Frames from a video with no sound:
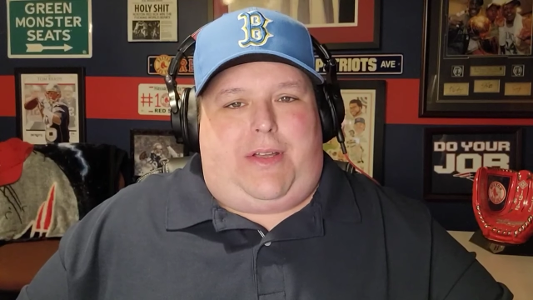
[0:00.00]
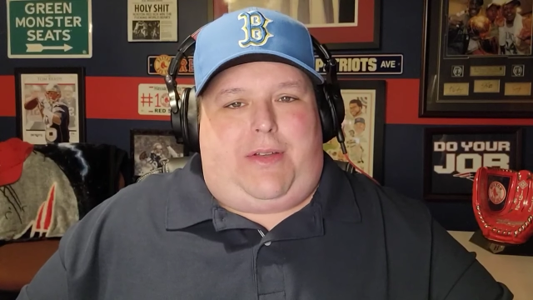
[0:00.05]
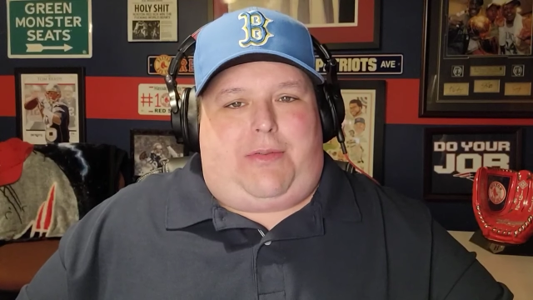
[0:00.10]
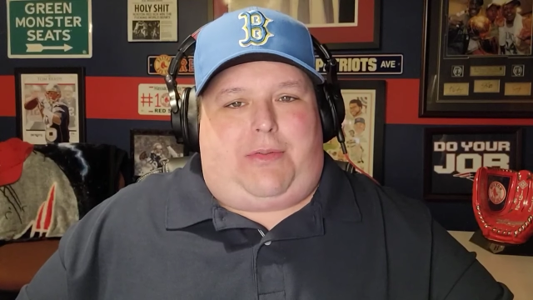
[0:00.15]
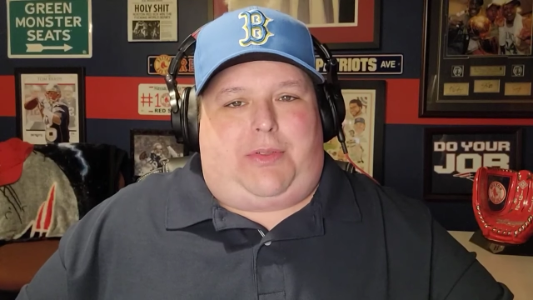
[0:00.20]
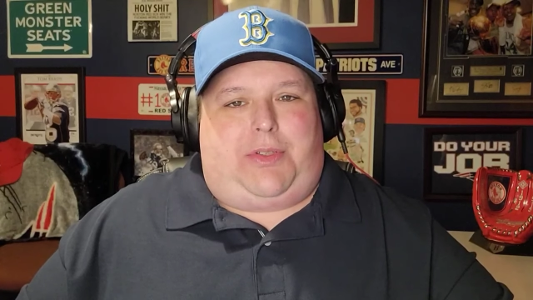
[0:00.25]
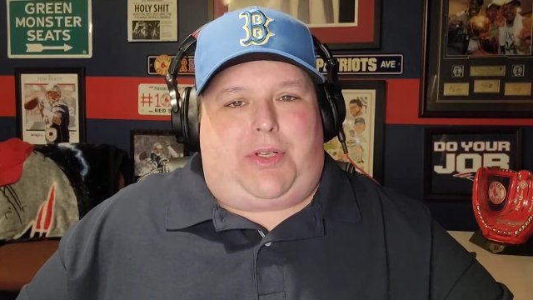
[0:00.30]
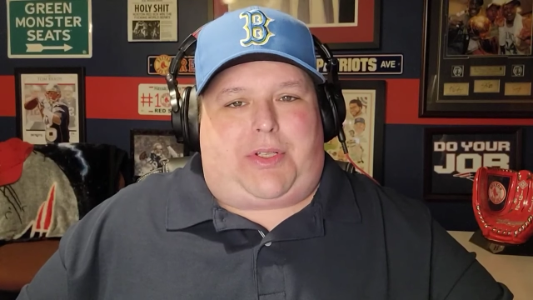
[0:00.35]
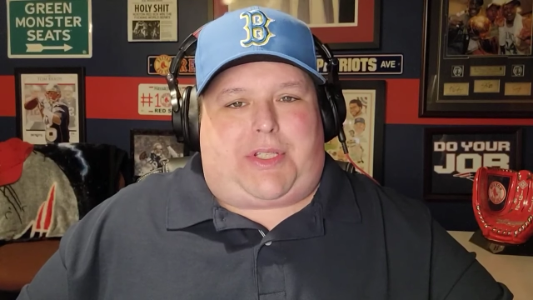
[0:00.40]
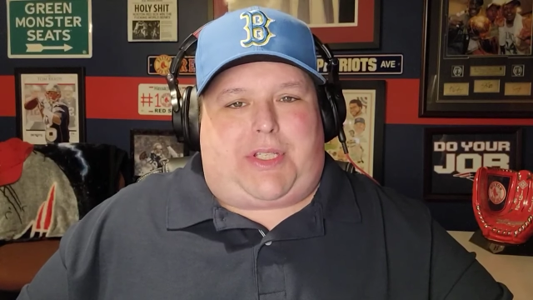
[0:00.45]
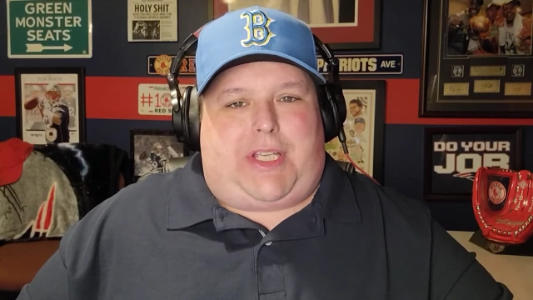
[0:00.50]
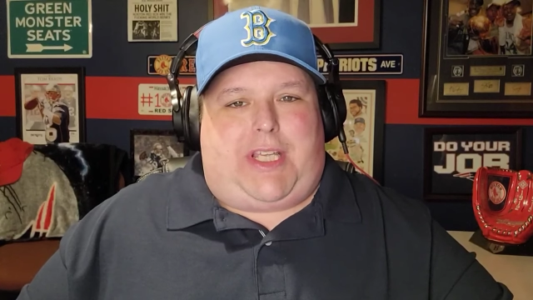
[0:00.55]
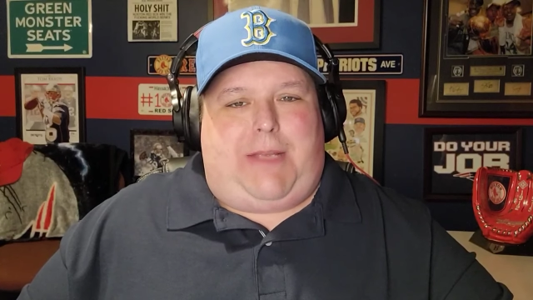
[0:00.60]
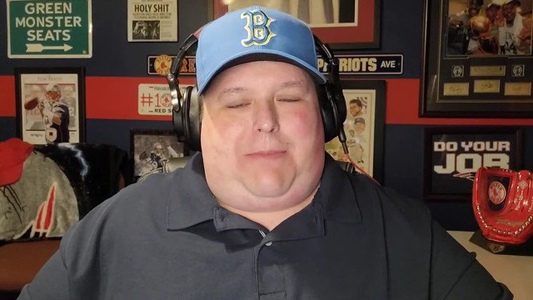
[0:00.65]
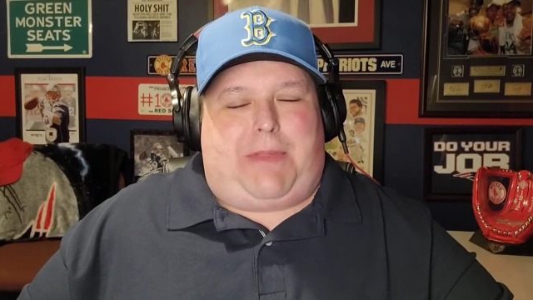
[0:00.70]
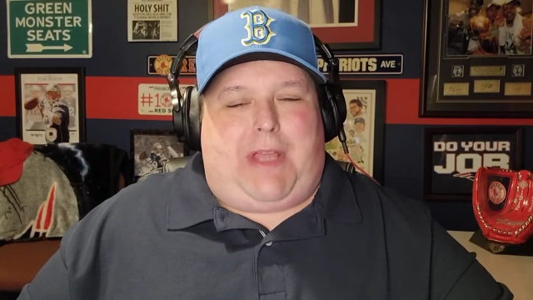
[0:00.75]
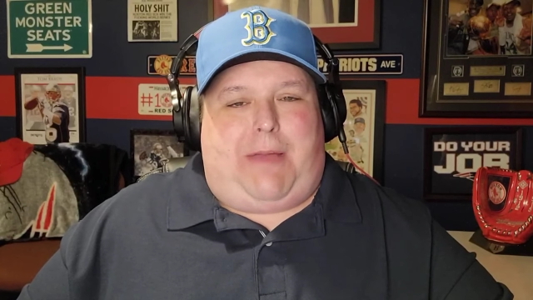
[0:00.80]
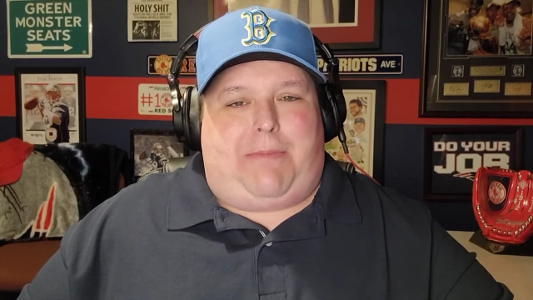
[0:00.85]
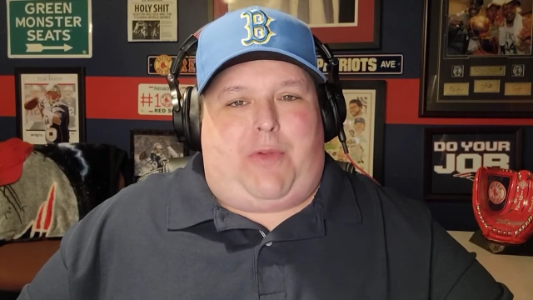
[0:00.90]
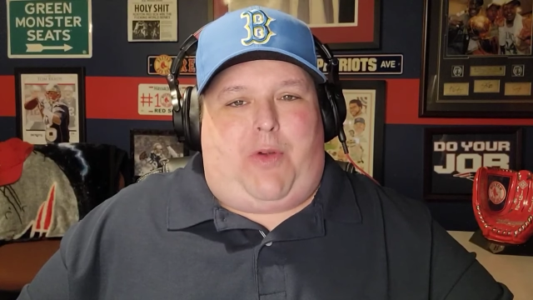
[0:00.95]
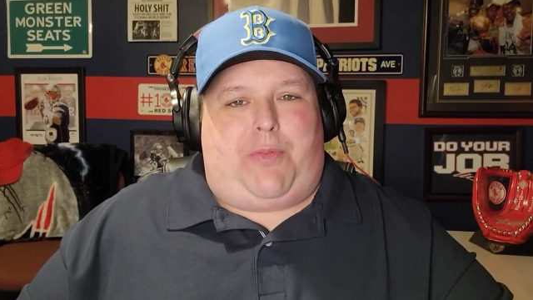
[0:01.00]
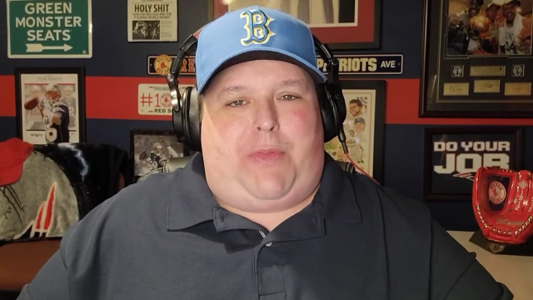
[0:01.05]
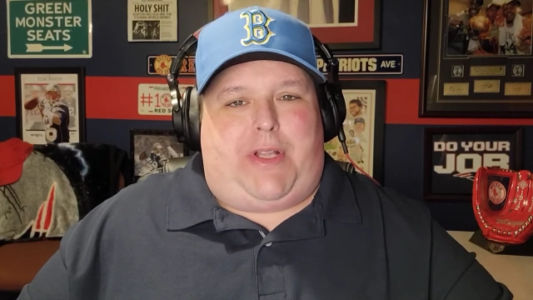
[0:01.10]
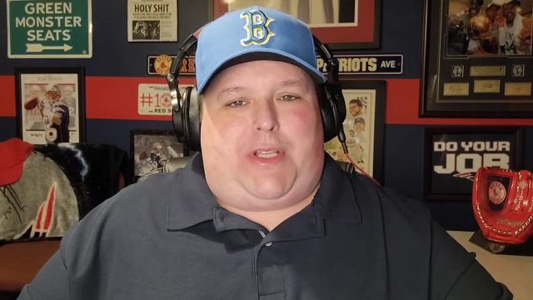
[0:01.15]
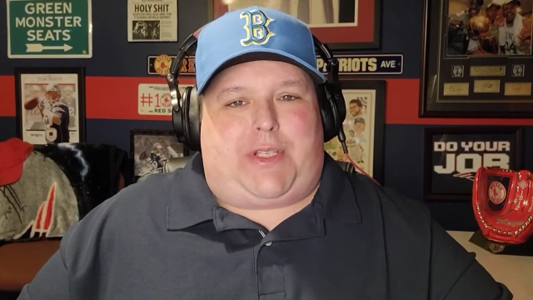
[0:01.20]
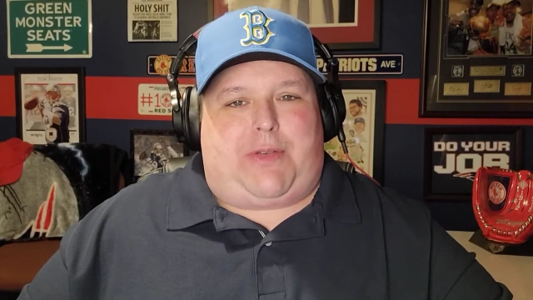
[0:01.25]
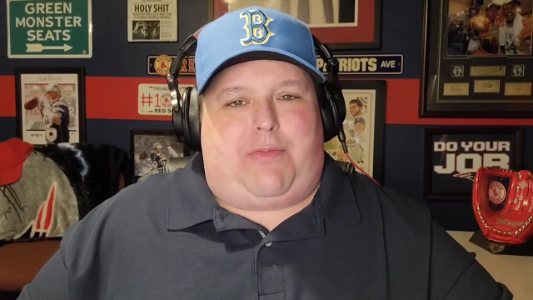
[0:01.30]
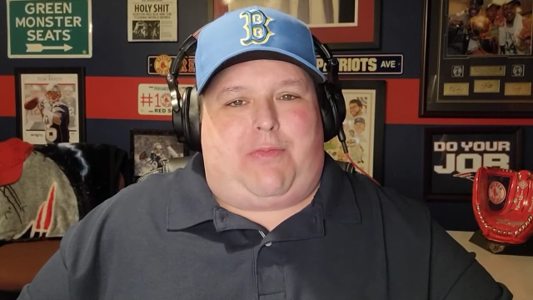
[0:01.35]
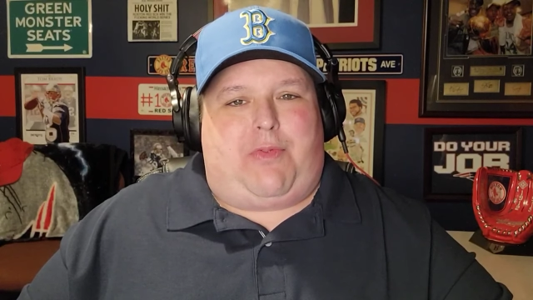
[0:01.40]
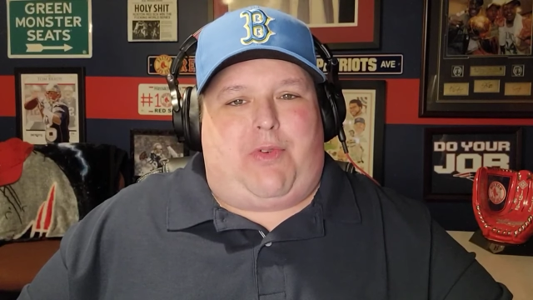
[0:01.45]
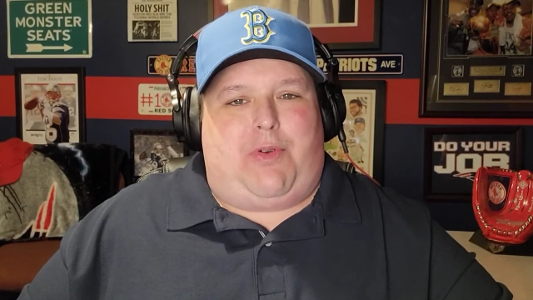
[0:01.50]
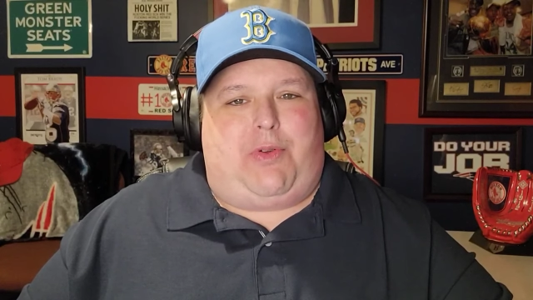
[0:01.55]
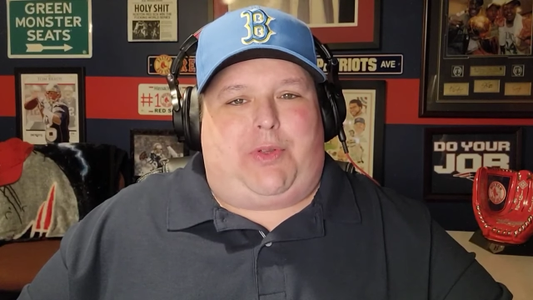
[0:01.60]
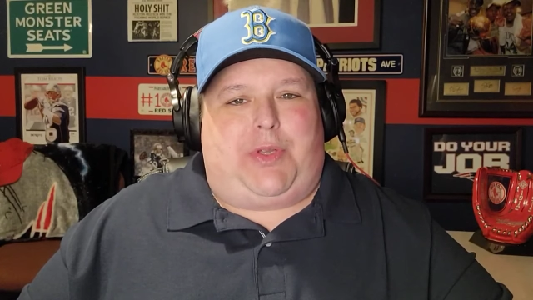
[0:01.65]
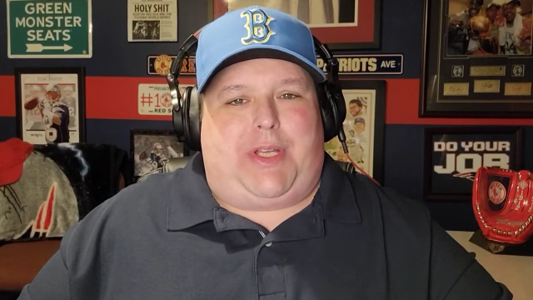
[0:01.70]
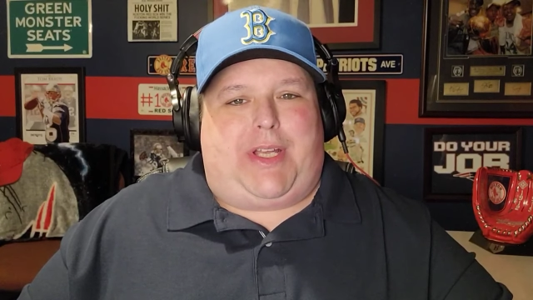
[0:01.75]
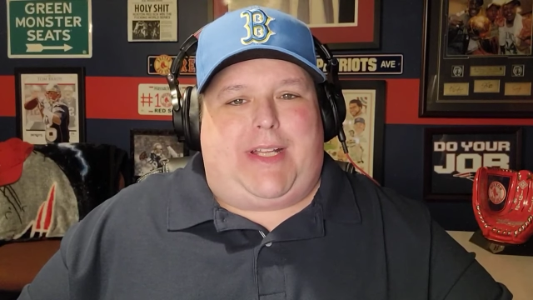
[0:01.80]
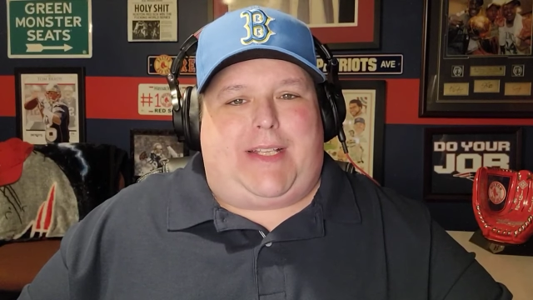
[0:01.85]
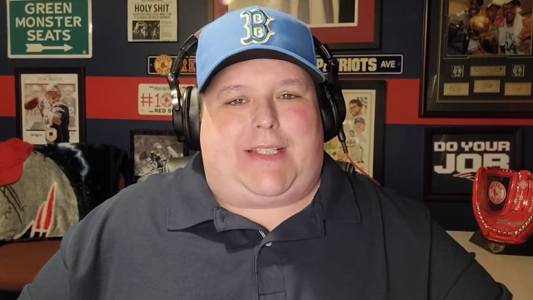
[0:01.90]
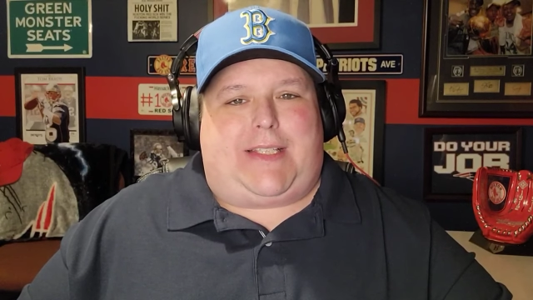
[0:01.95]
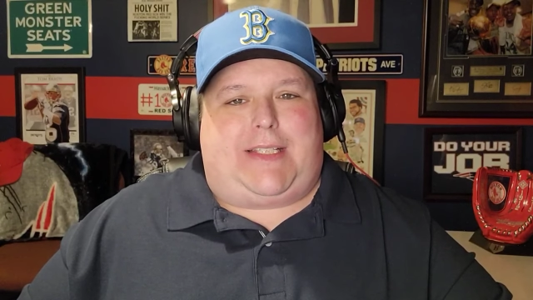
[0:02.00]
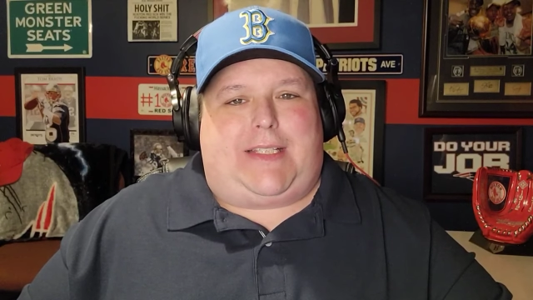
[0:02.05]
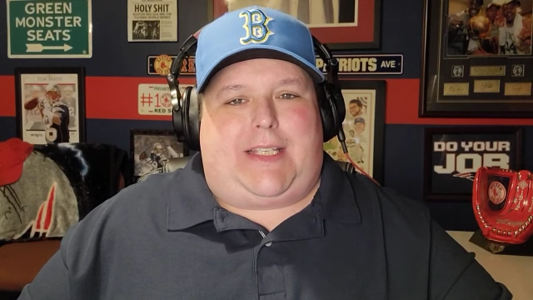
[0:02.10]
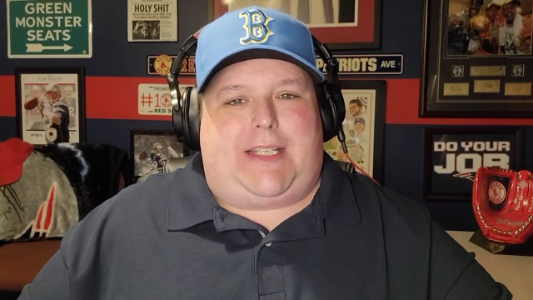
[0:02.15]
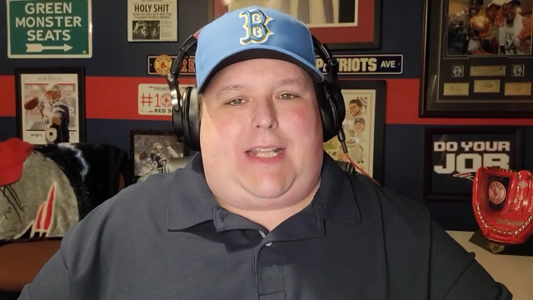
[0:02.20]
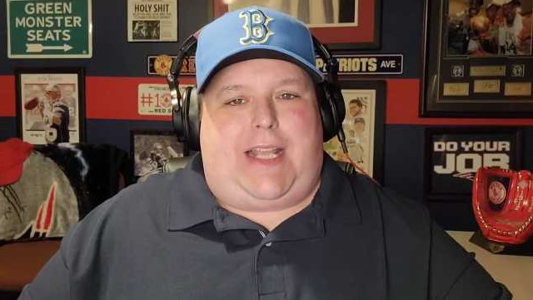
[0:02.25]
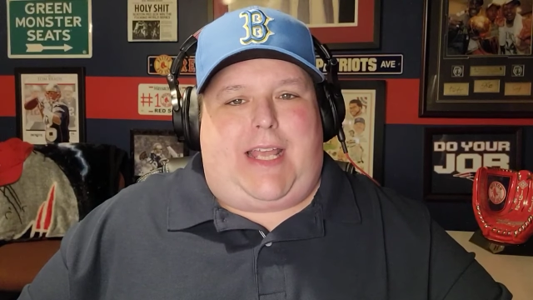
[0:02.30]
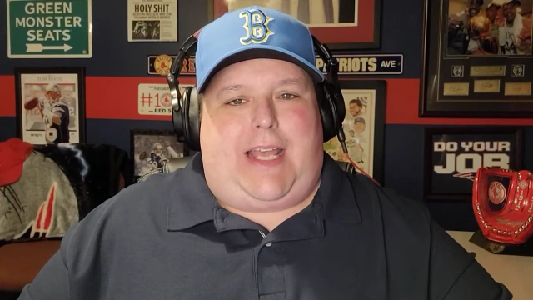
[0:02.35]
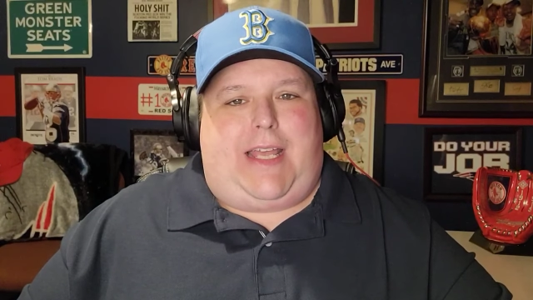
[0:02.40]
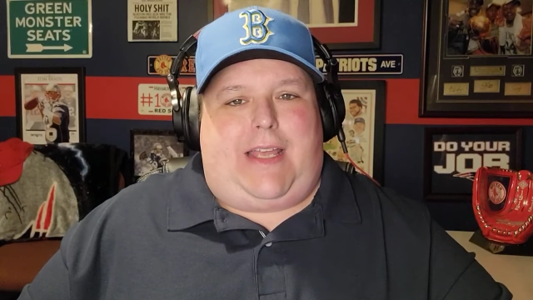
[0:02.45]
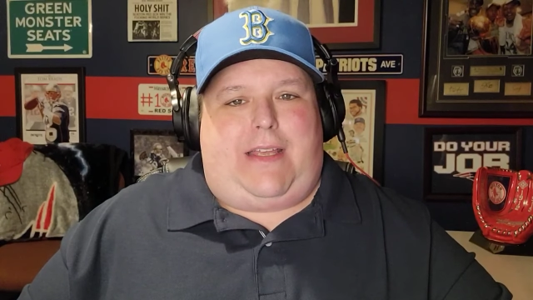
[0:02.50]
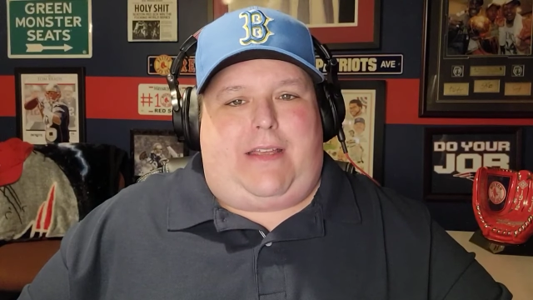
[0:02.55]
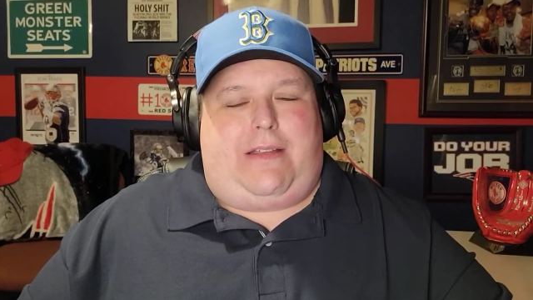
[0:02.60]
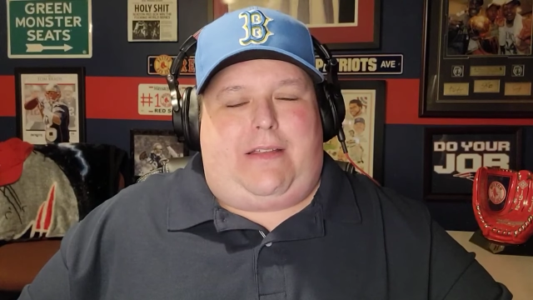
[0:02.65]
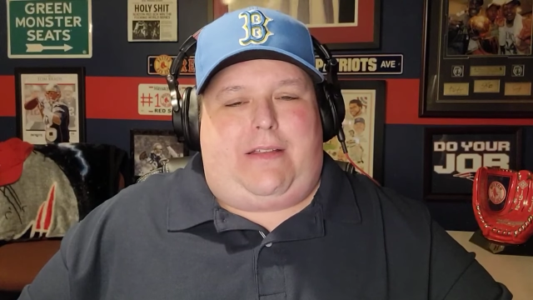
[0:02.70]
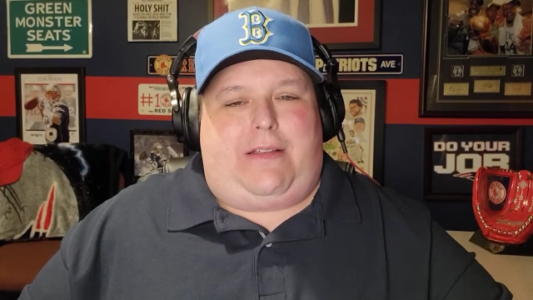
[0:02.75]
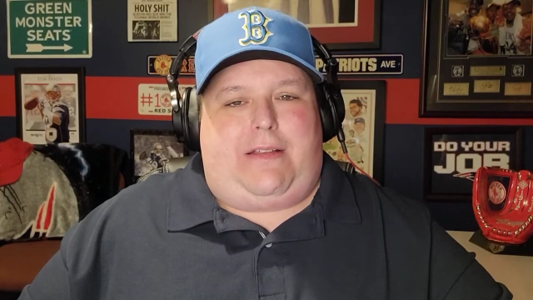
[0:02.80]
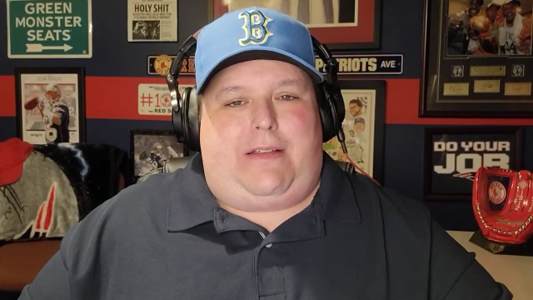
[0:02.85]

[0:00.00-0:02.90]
We'll look to keep that momentum rolling into today.